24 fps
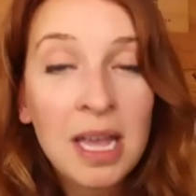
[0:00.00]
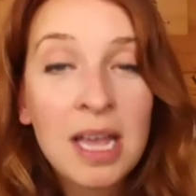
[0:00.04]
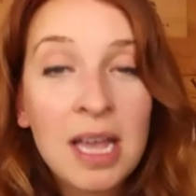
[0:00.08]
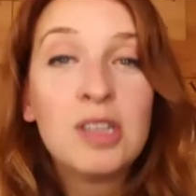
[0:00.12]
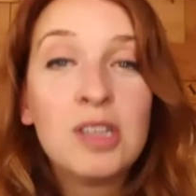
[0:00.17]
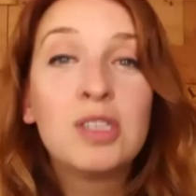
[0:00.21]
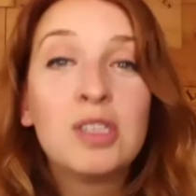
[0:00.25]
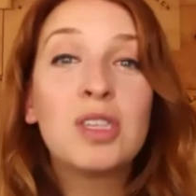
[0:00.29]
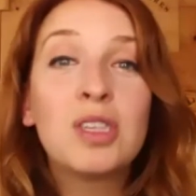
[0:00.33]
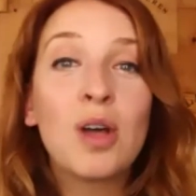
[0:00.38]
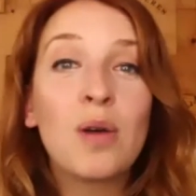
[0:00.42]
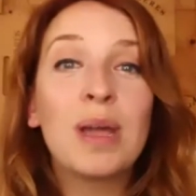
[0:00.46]

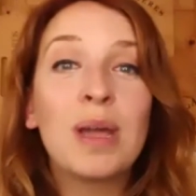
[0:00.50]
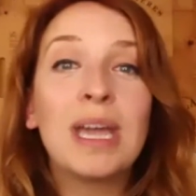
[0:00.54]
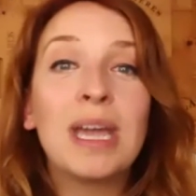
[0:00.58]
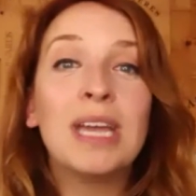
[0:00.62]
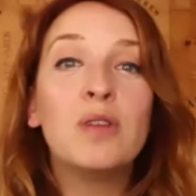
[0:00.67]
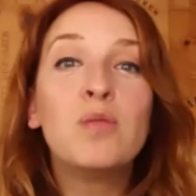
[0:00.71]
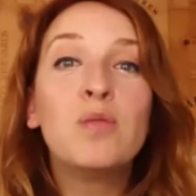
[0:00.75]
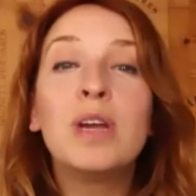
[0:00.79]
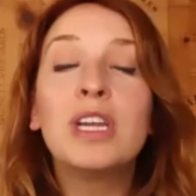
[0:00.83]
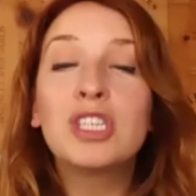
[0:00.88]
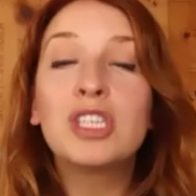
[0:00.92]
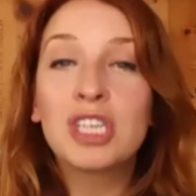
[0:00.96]
So in
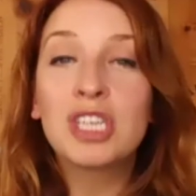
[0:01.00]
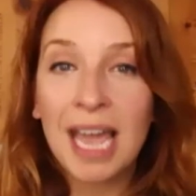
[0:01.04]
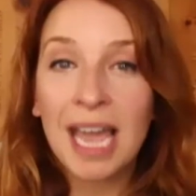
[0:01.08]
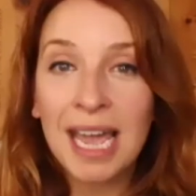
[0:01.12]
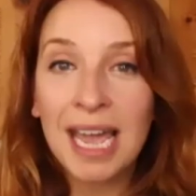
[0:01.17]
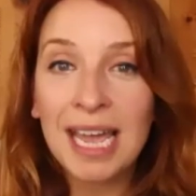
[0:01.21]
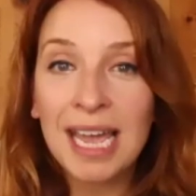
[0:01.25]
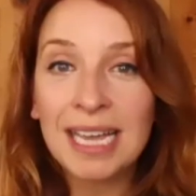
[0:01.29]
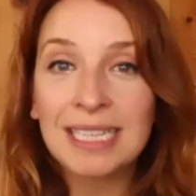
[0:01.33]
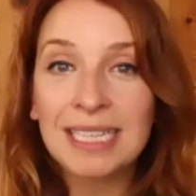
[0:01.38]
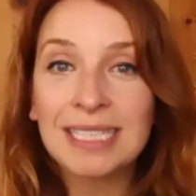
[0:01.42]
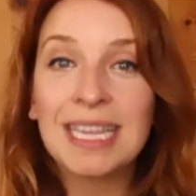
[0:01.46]
which
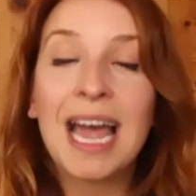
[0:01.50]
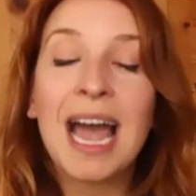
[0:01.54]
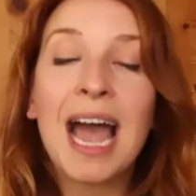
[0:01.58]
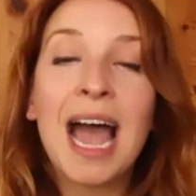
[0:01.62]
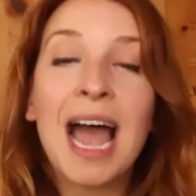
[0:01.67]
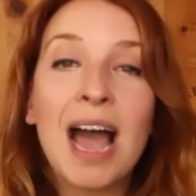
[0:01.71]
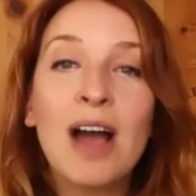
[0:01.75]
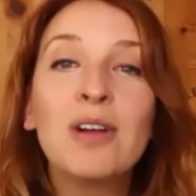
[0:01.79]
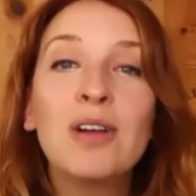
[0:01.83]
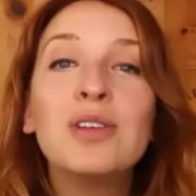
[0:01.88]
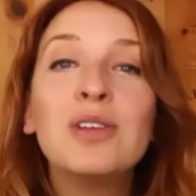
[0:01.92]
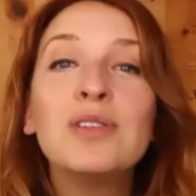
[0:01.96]
case,
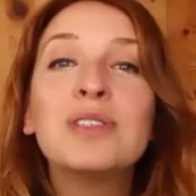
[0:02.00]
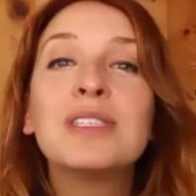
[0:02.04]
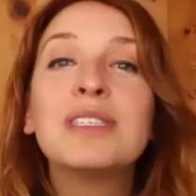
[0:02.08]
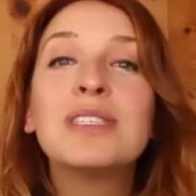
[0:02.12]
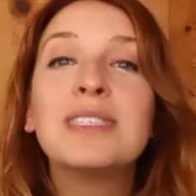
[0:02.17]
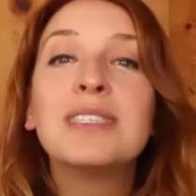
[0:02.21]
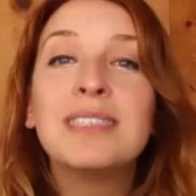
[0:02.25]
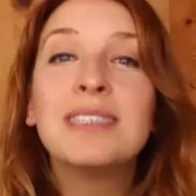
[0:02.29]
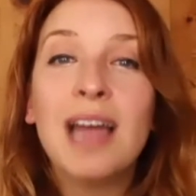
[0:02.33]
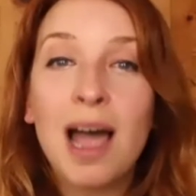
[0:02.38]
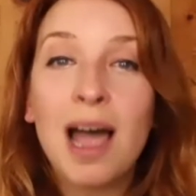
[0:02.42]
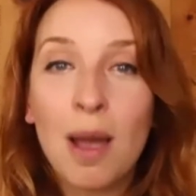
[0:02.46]
how do you
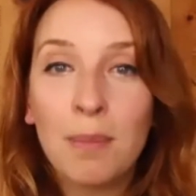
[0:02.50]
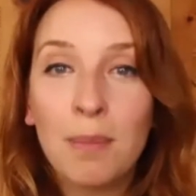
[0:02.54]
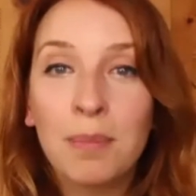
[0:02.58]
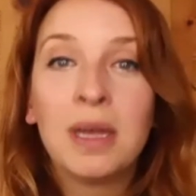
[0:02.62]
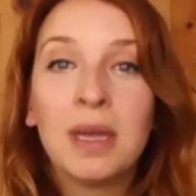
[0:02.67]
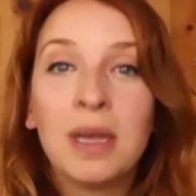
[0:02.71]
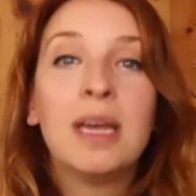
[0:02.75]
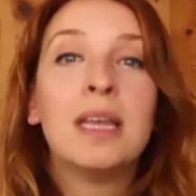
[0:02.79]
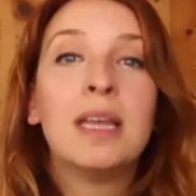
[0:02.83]
stop the